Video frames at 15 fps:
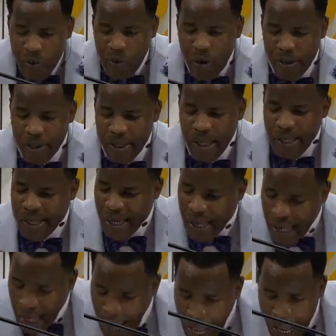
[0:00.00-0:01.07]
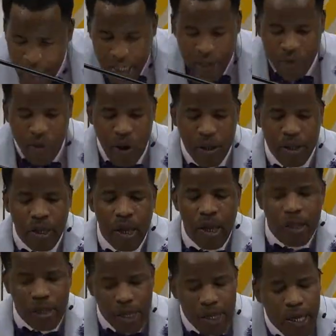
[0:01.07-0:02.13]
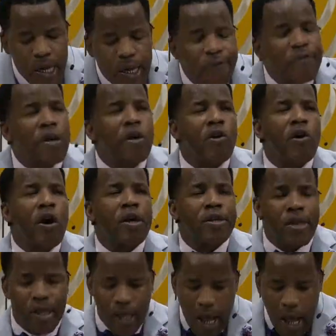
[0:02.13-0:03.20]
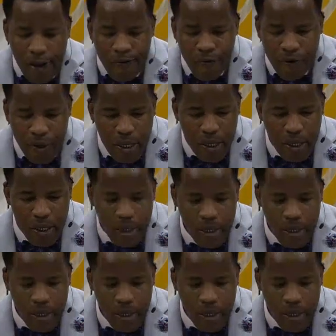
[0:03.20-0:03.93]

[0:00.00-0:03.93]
was the last one to leave the cross at Calvary?